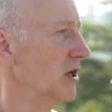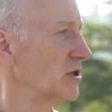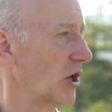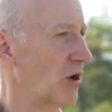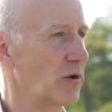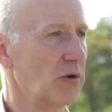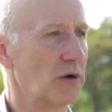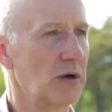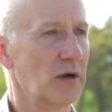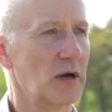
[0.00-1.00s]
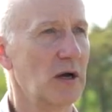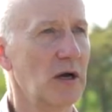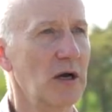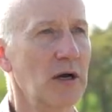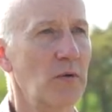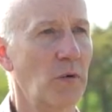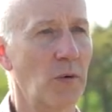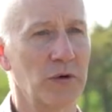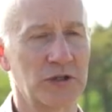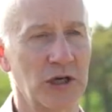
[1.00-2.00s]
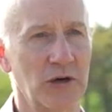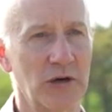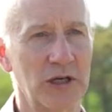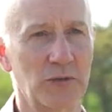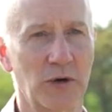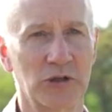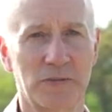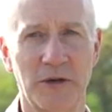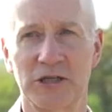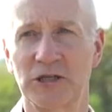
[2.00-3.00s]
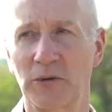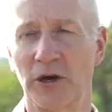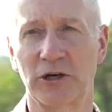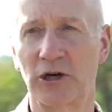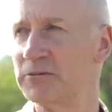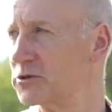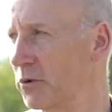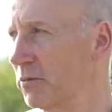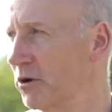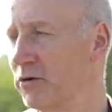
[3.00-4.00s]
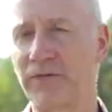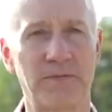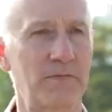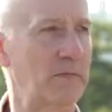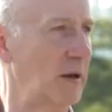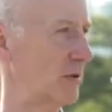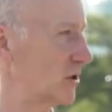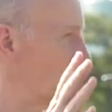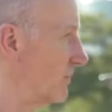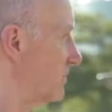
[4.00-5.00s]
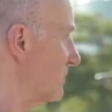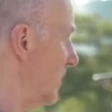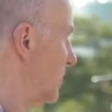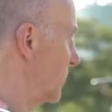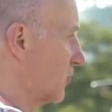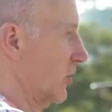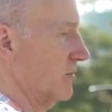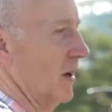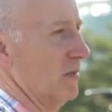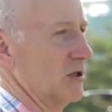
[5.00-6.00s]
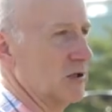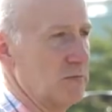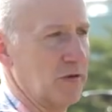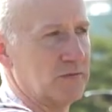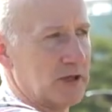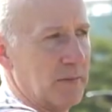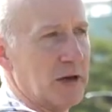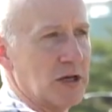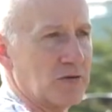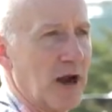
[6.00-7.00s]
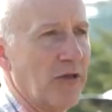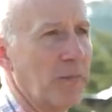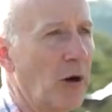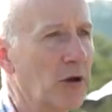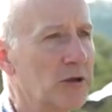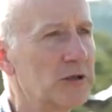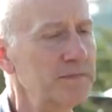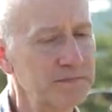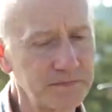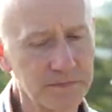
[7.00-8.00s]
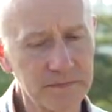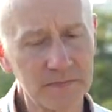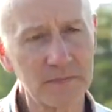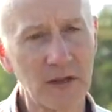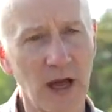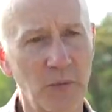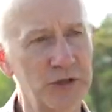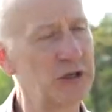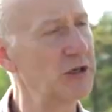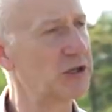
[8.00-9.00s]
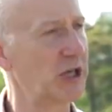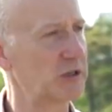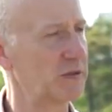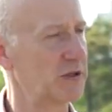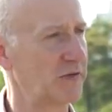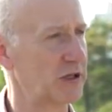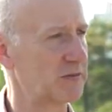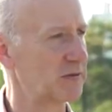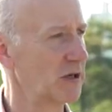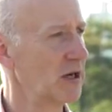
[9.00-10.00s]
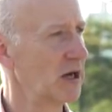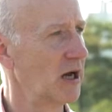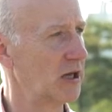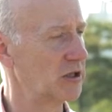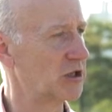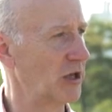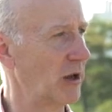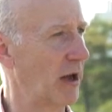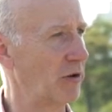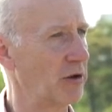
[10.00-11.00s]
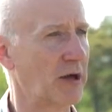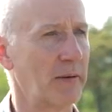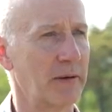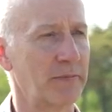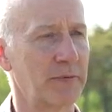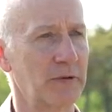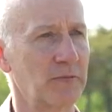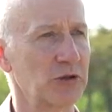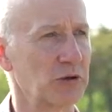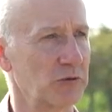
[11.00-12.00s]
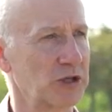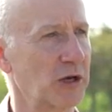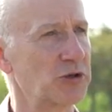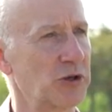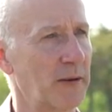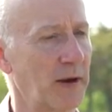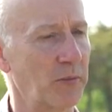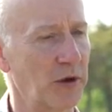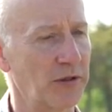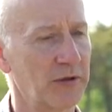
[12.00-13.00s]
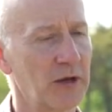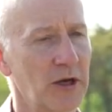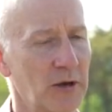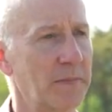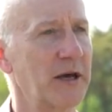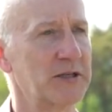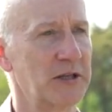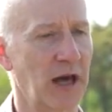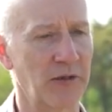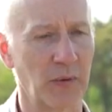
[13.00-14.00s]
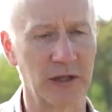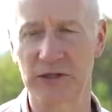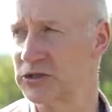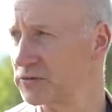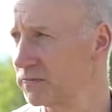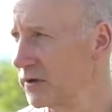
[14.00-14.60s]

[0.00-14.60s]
So what we'll do is we'll split into our groups and we'll move maybe sort of each group maybe just move 10 meters around the pond and we'll do an assessment of this and see how you come up with what sort of results you come up with compared to the other ones.